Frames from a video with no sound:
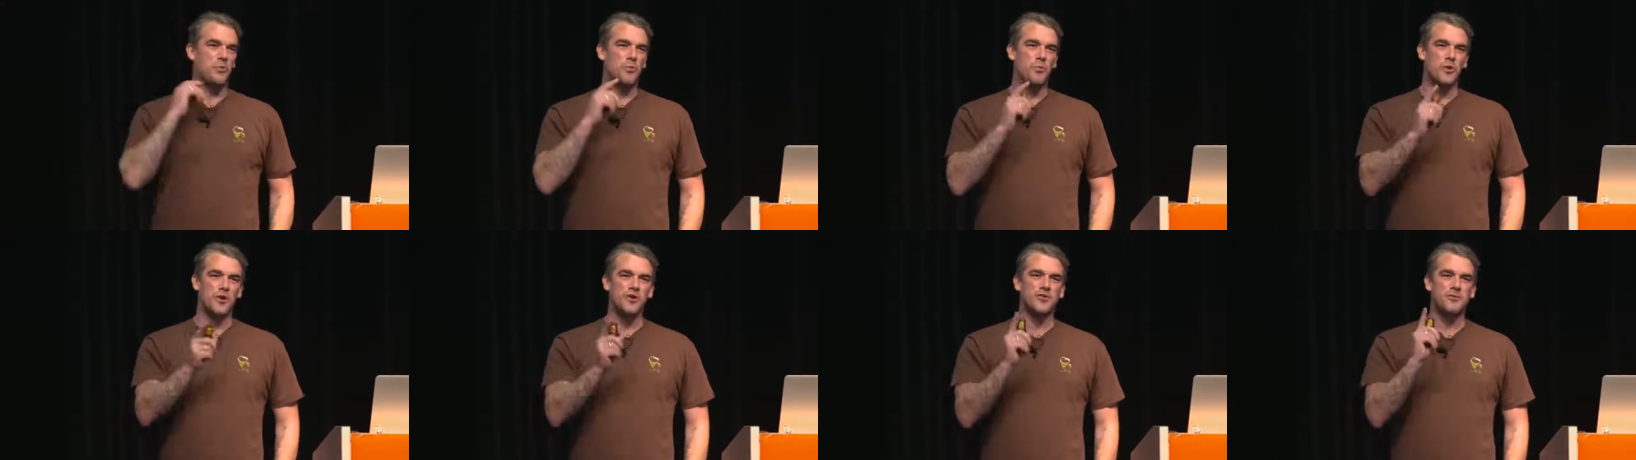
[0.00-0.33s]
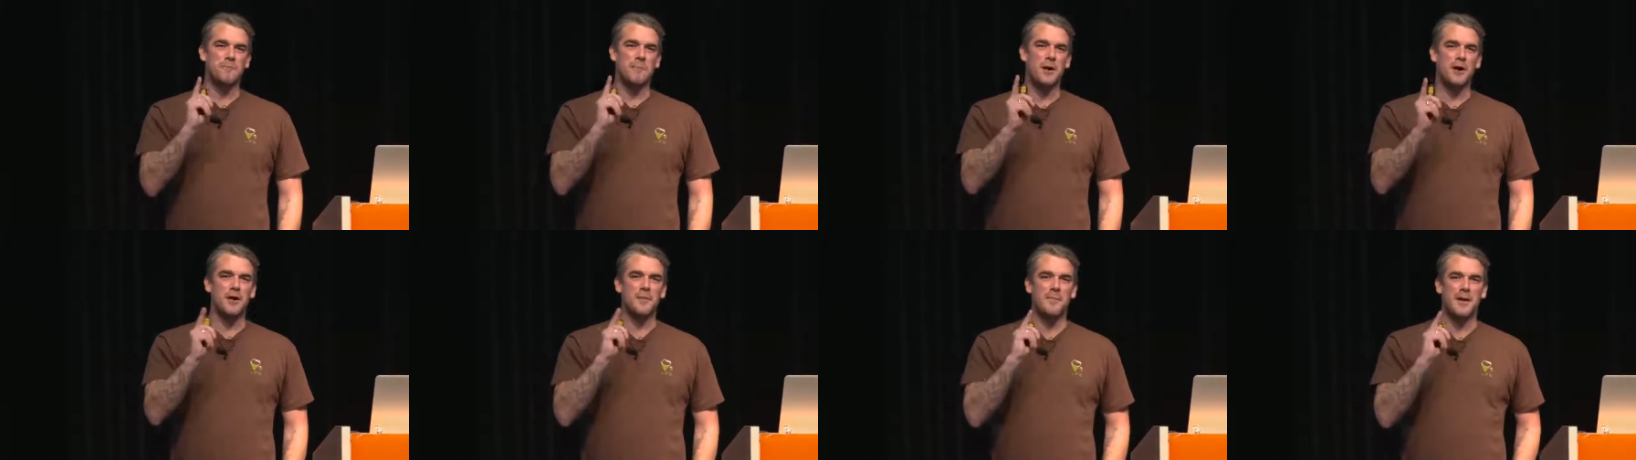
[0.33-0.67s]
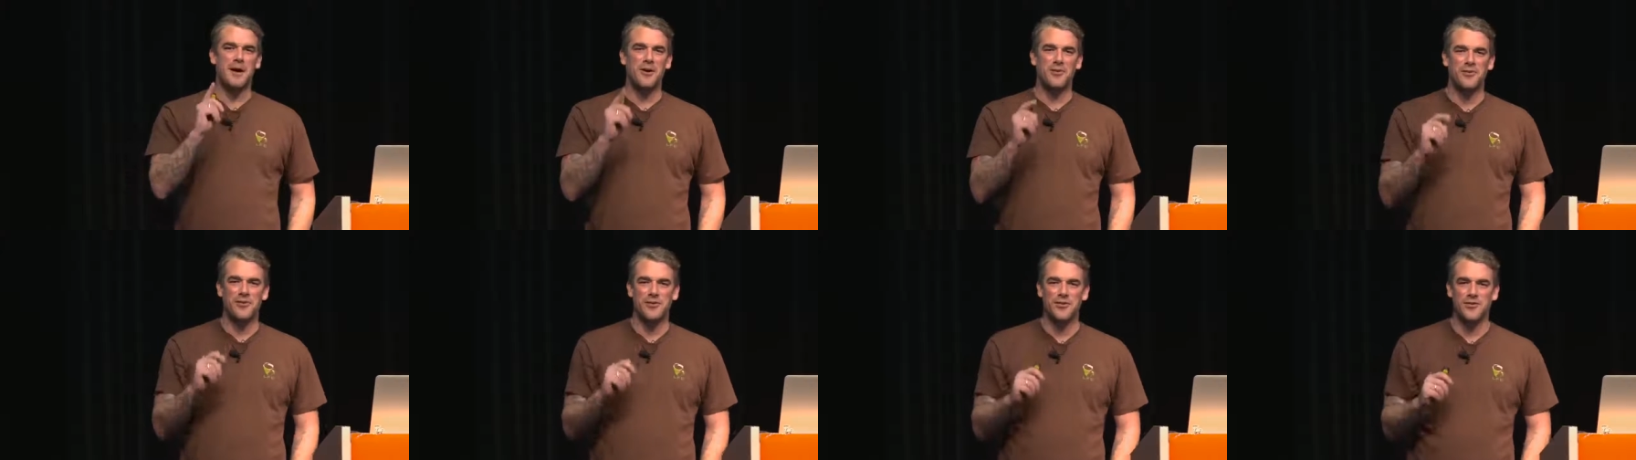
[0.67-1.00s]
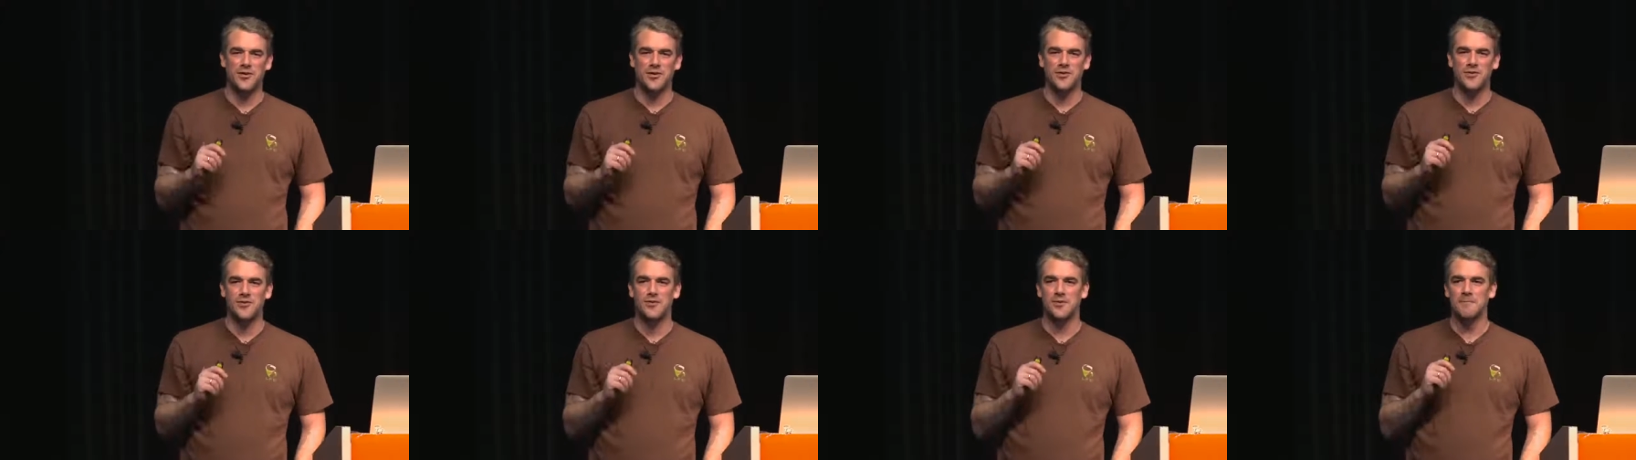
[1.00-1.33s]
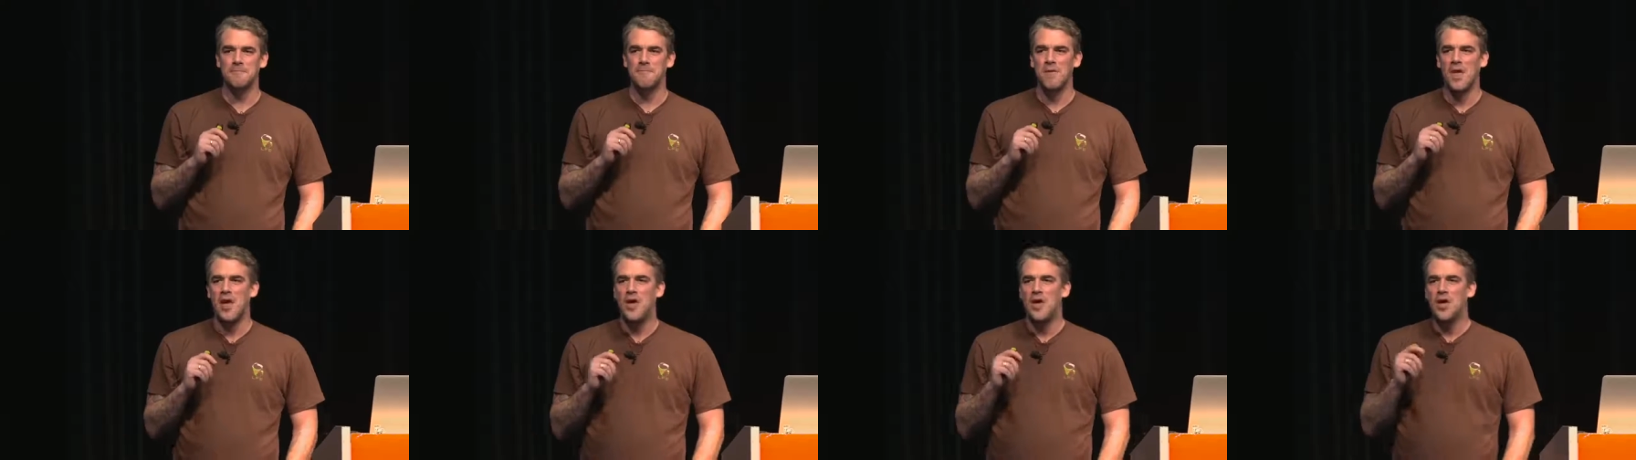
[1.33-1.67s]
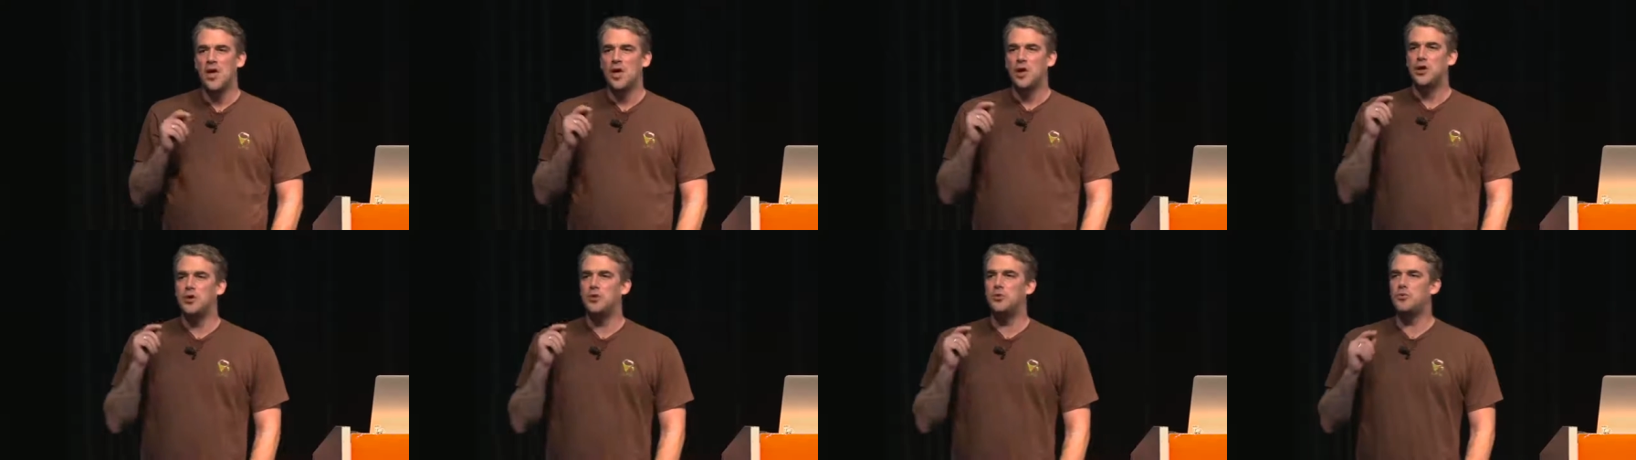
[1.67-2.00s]
The worst part about this is
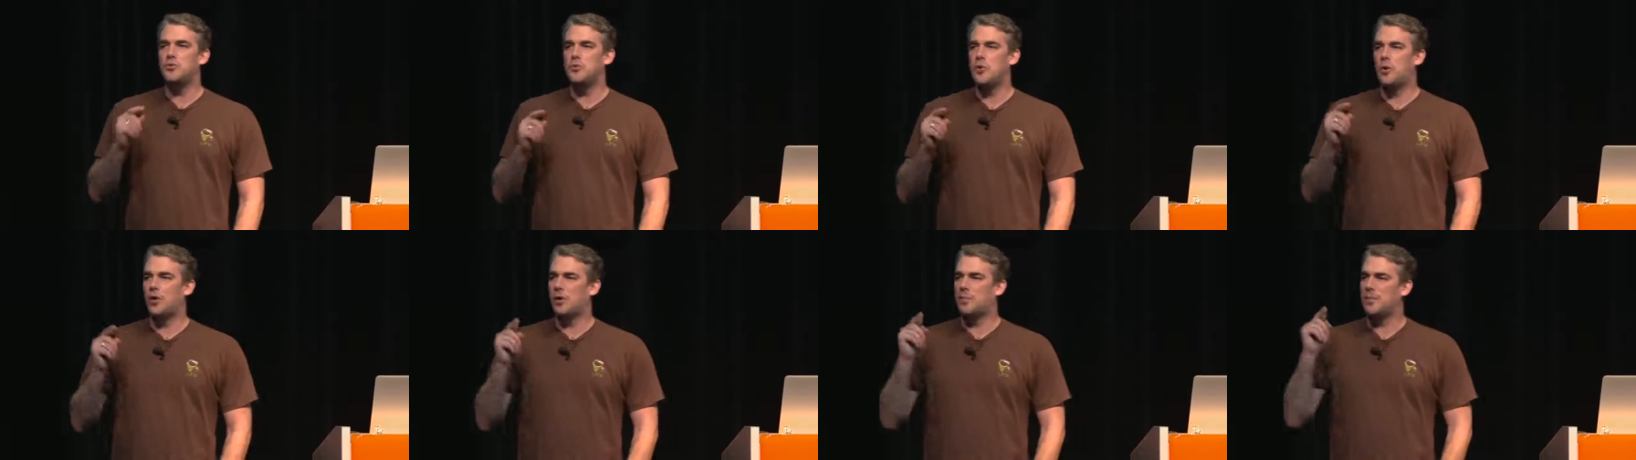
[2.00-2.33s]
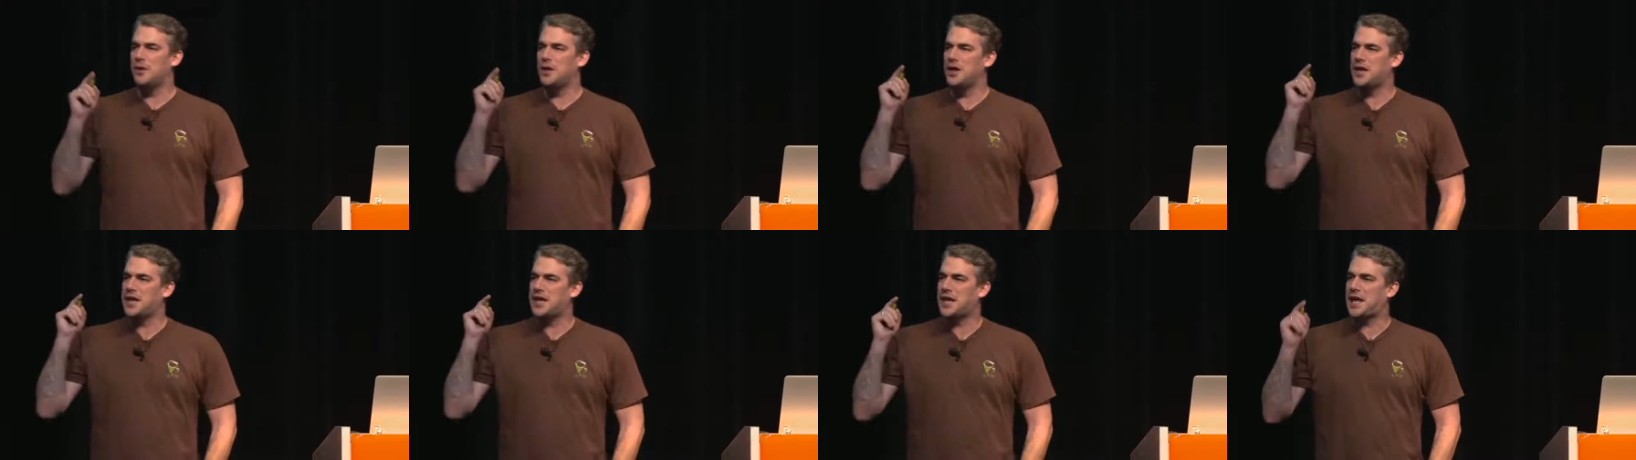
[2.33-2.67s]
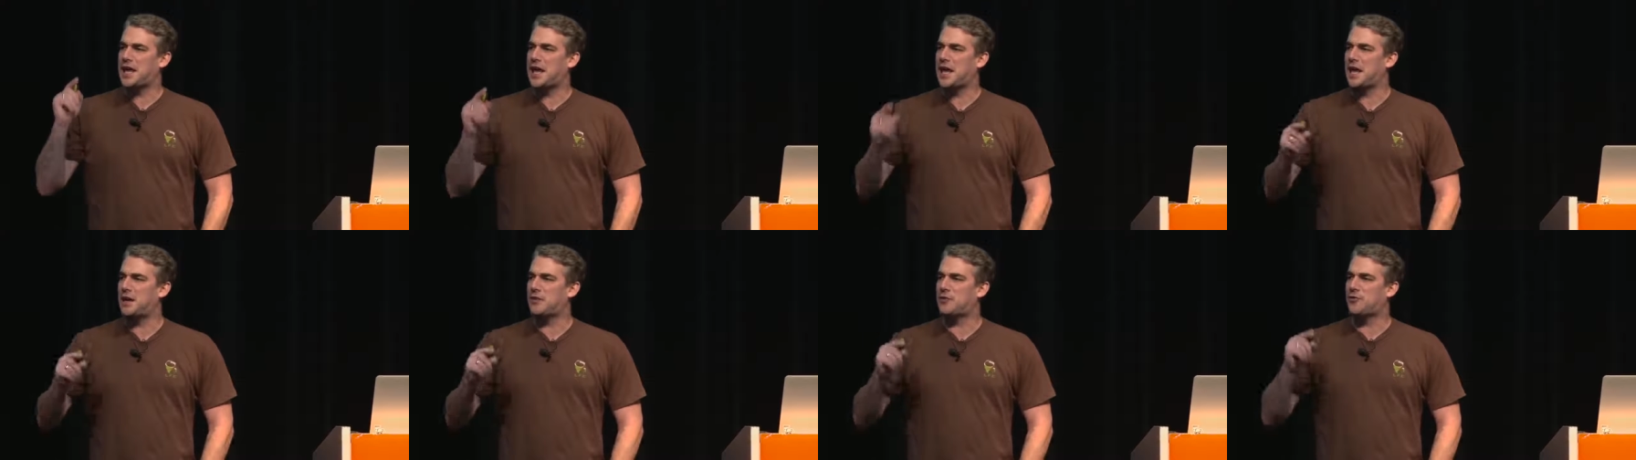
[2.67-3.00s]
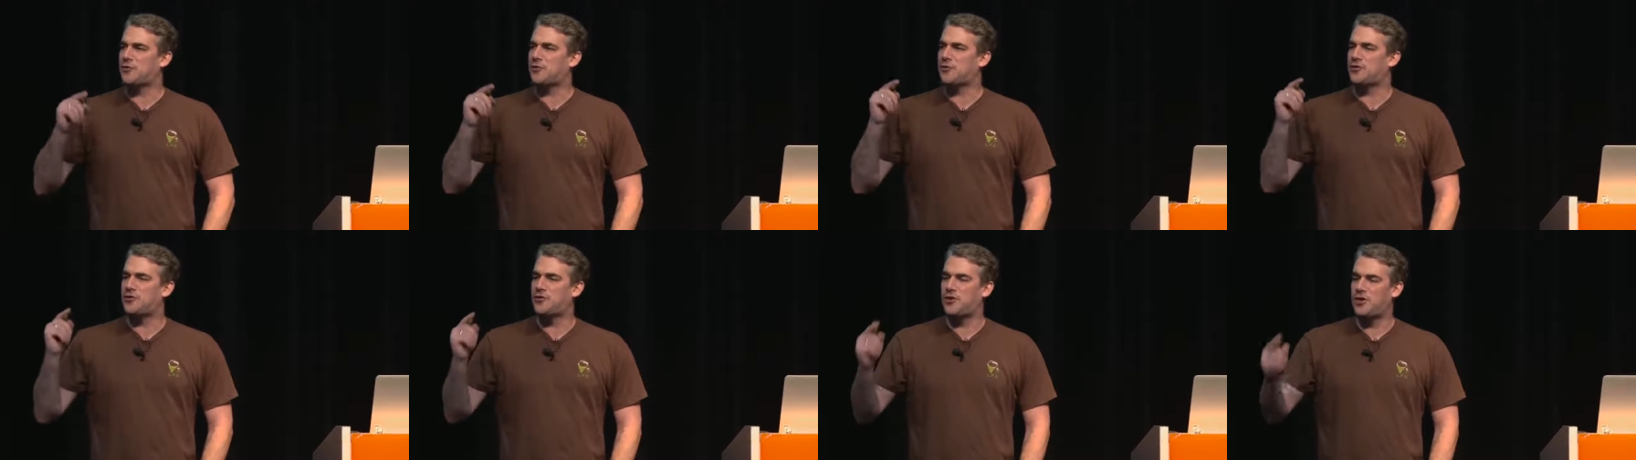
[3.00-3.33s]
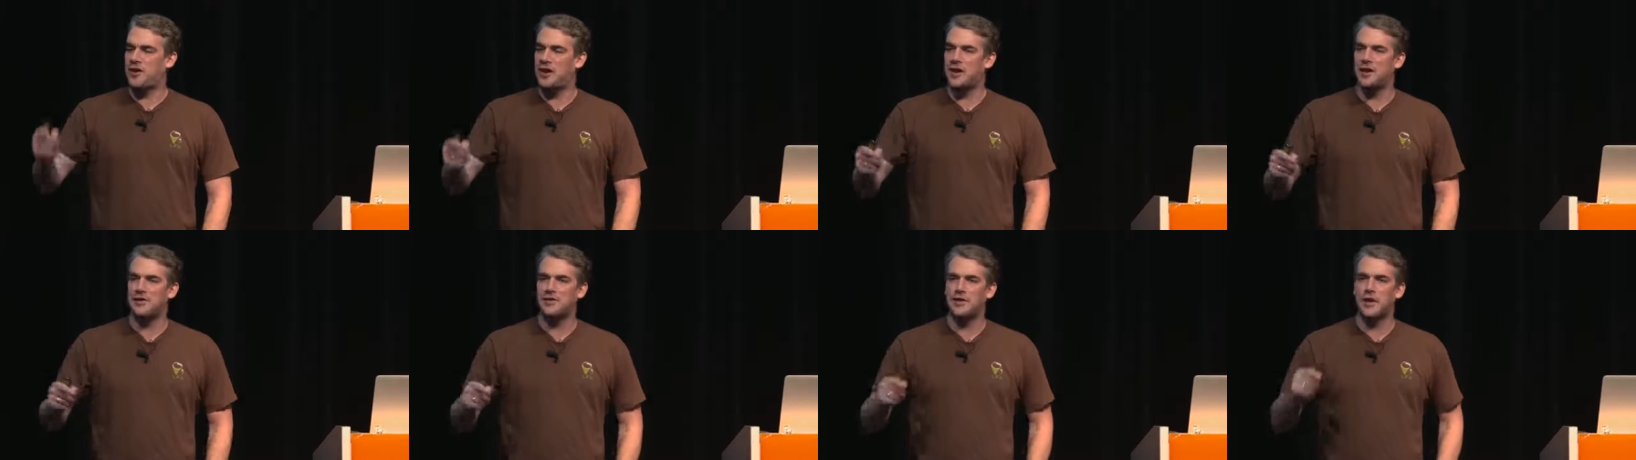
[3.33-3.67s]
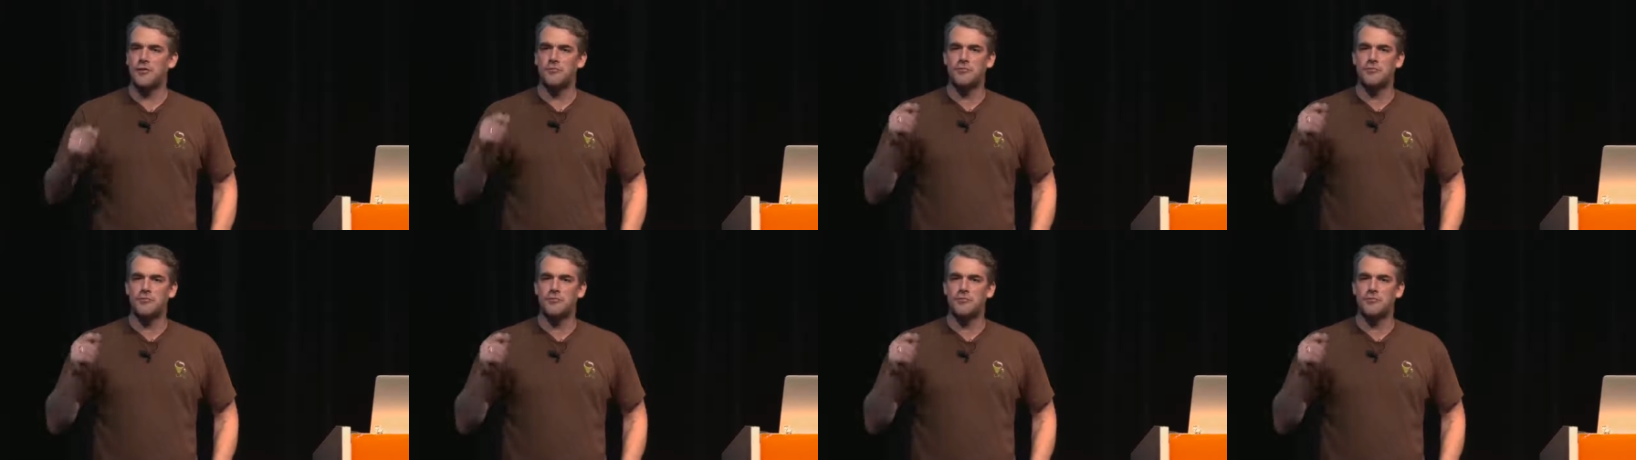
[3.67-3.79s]
you normally can't see it